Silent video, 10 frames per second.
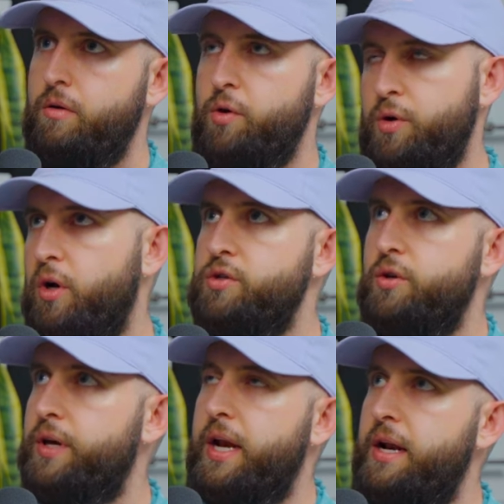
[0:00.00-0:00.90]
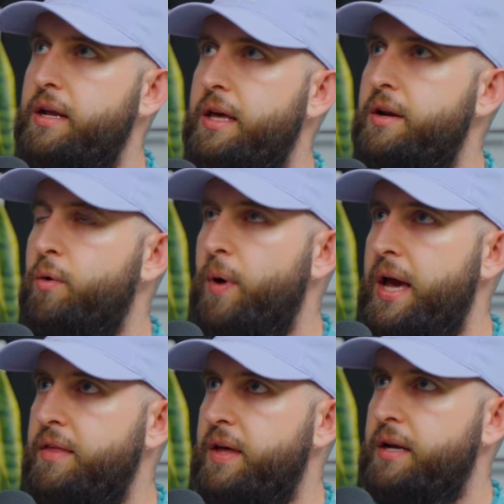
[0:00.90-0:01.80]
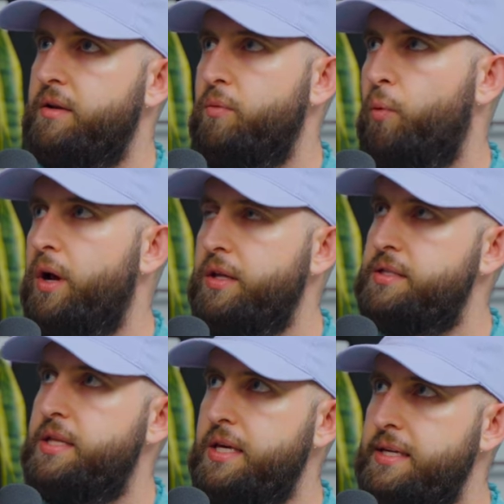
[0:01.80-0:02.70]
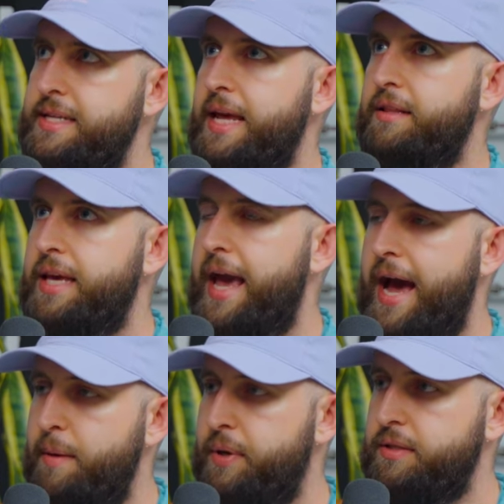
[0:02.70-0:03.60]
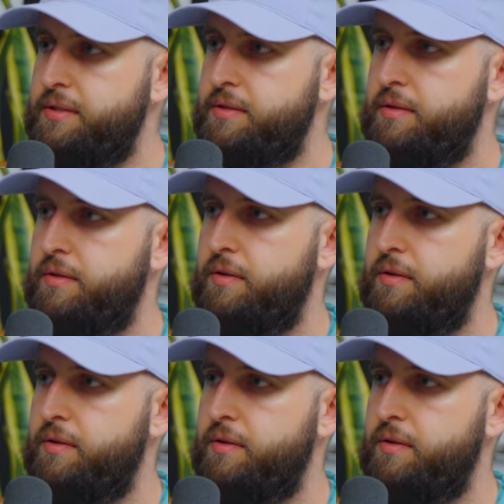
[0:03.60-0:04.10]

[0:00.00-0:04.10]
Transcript: you could also look at it in a way that what is the daily habits